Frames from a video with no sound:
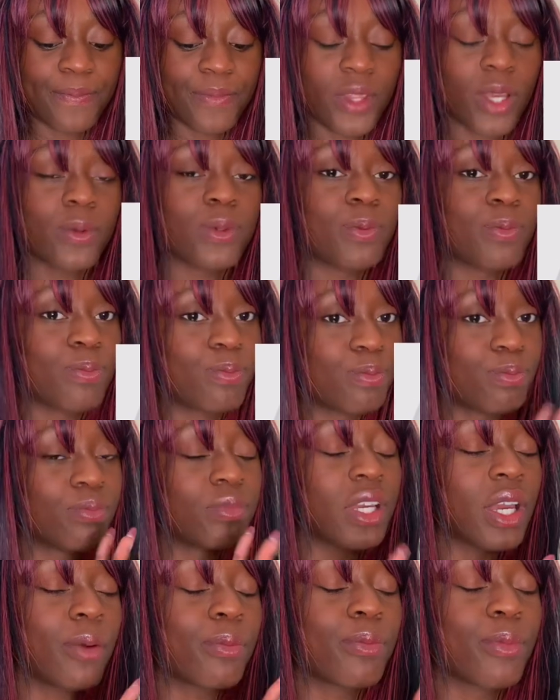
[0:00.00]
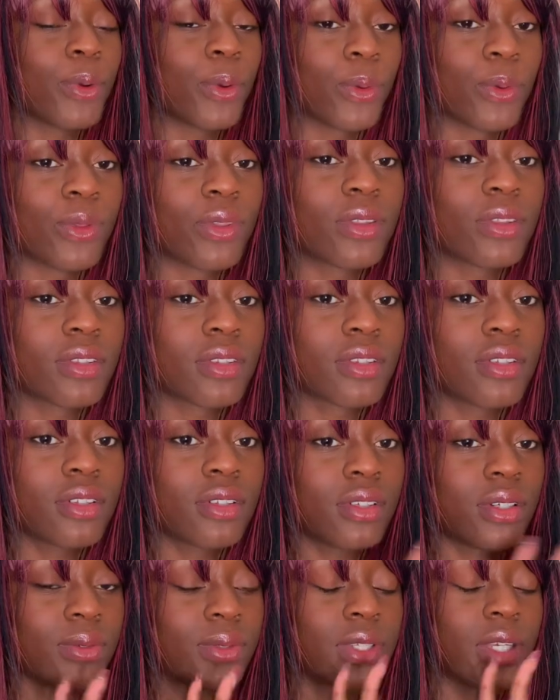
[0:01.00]
I would get both
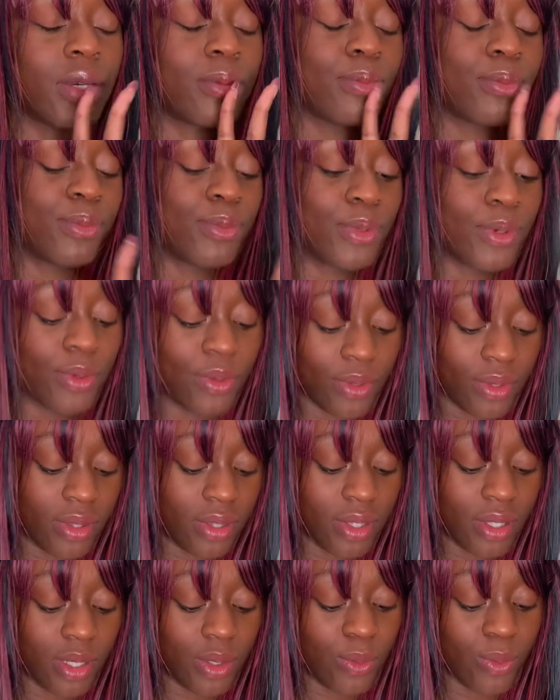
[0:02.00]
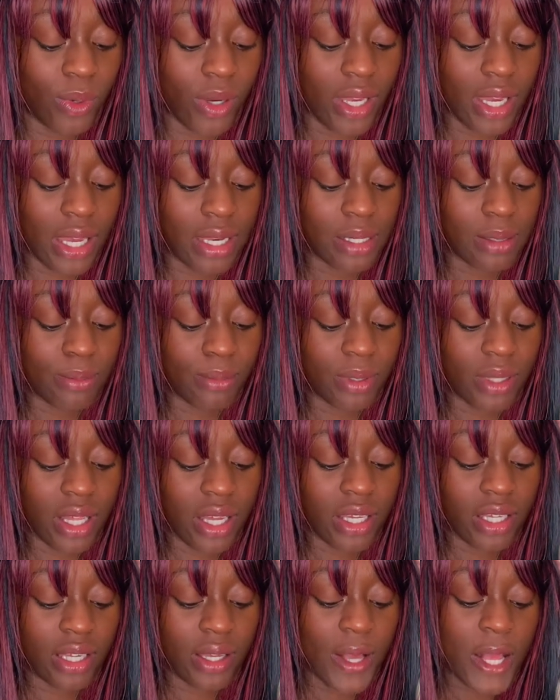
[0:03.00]
in white and in
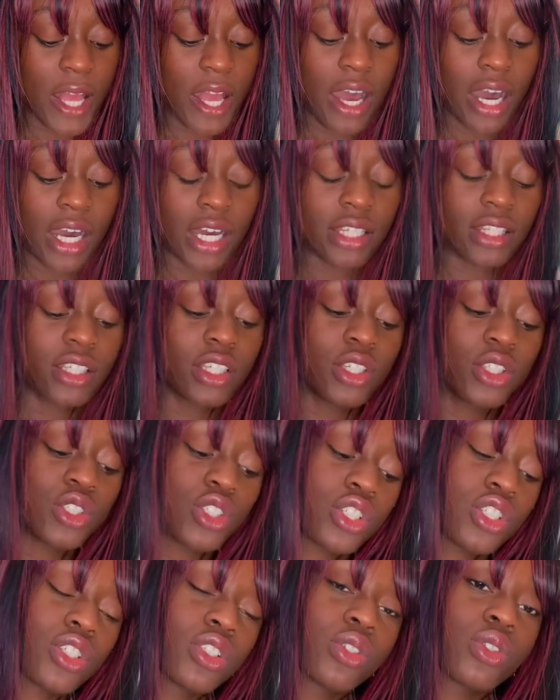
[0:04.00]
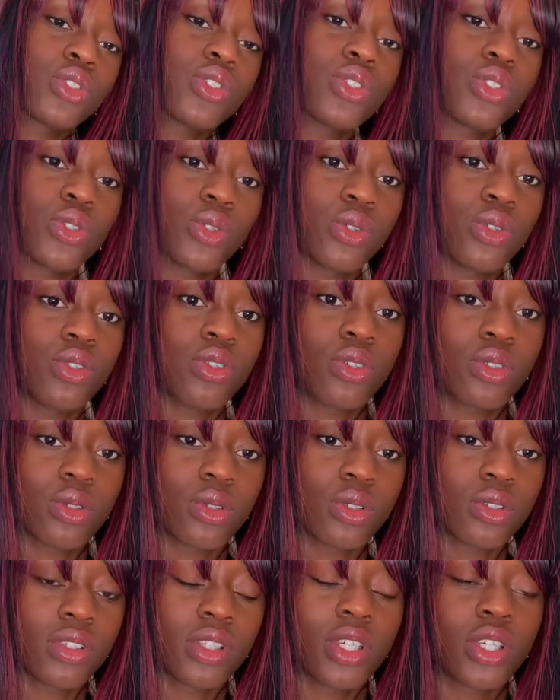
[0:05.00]
black. I think it just looks so
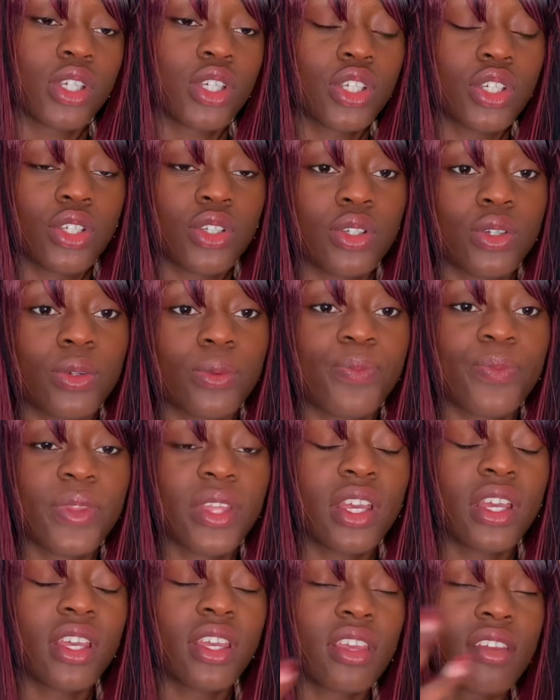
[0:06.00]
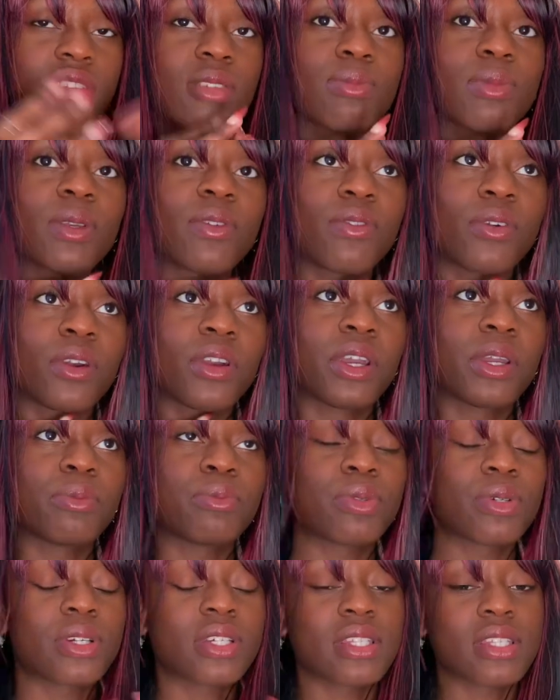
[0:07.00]
like cute. Gives me very
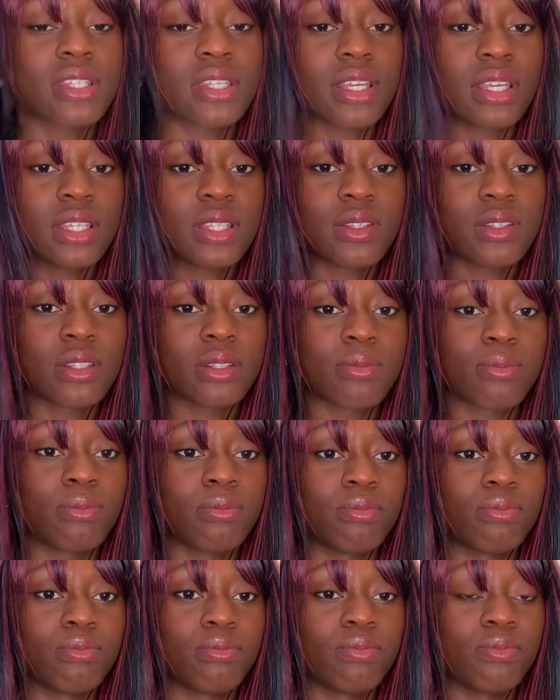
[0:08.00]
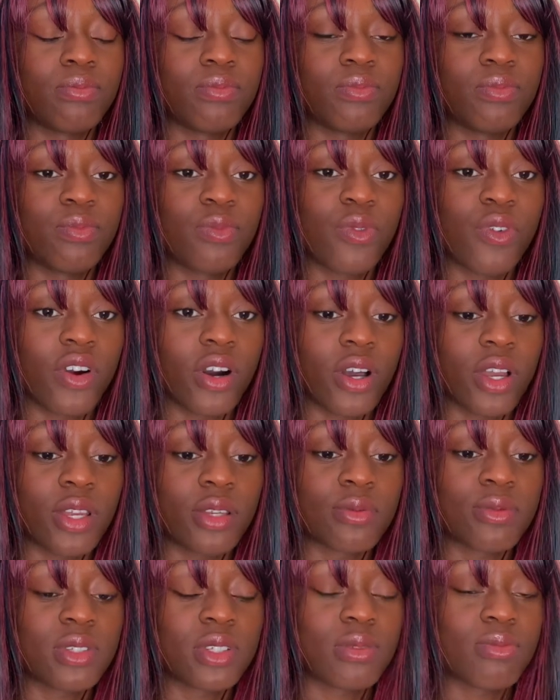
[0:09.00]
princess
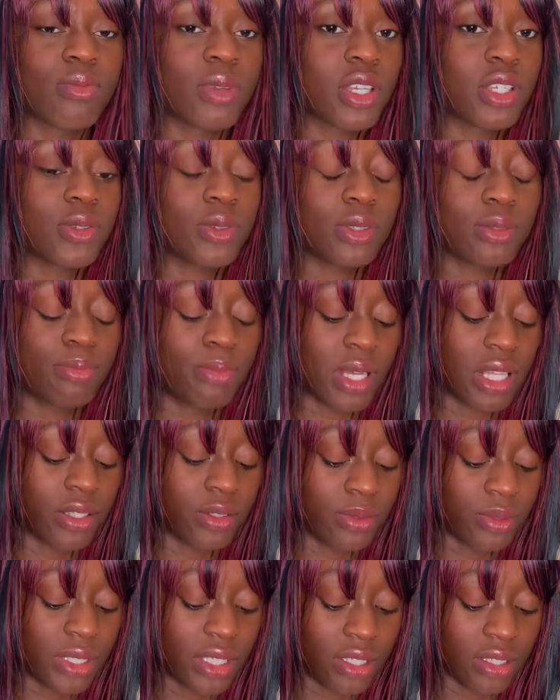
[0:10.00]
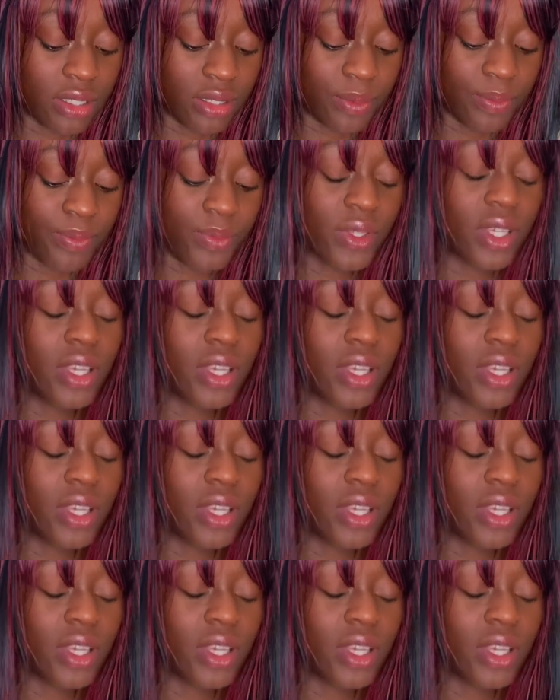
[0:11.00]
vibes mixed with ballerina,